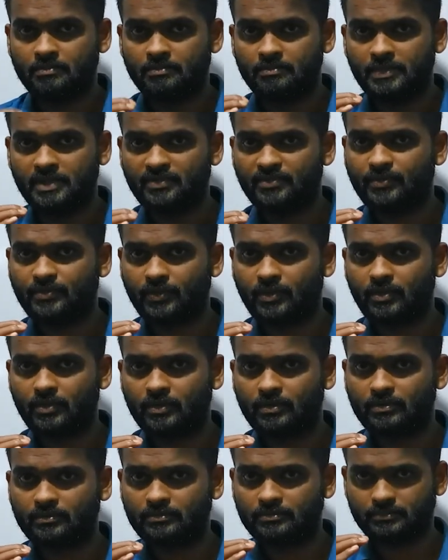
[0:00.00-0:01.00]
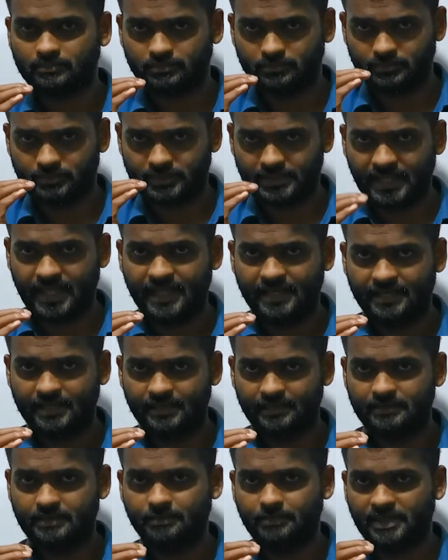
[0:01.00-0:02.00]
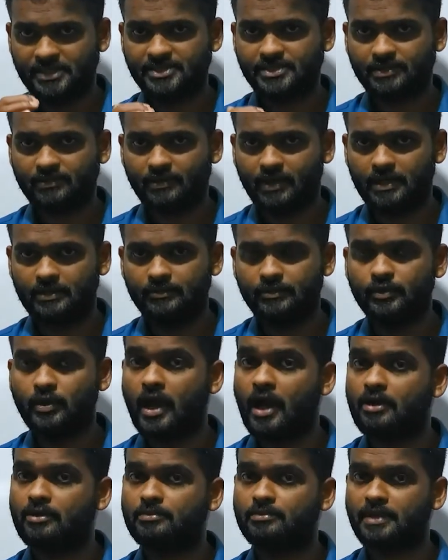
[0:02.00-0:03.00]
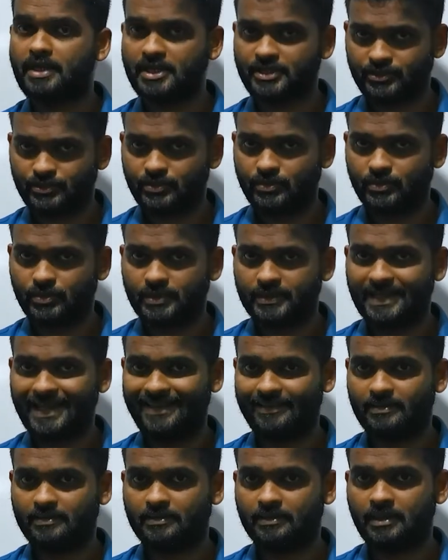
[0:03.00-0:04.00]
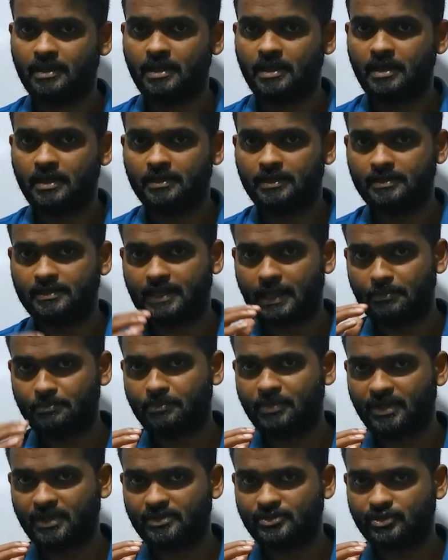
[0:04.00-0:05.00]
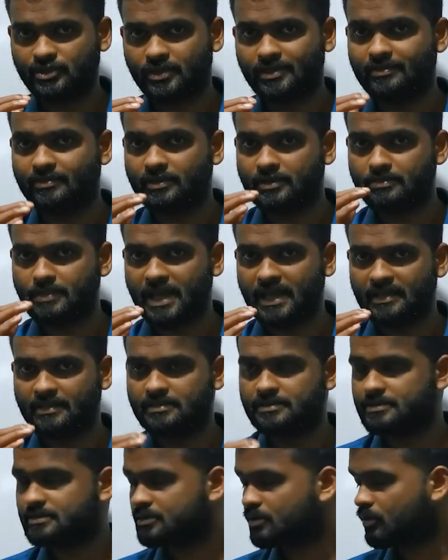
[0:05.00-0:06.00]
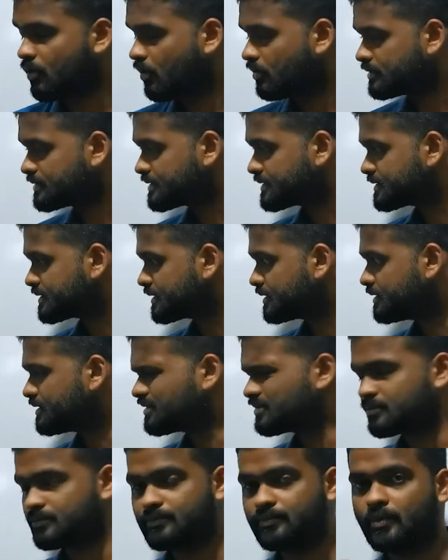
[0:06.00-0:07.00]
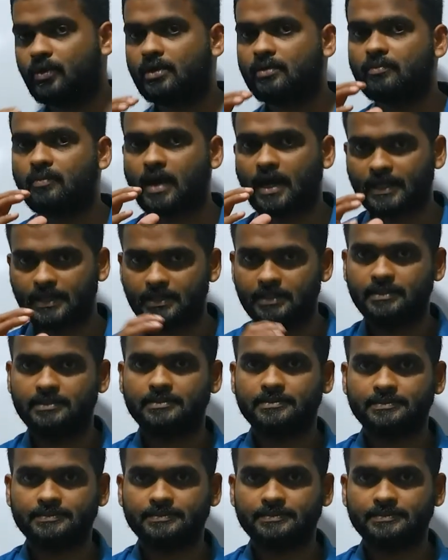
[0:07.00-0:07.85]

Before taking the pressure value, you have to make sure that the temperature remains constant for a while.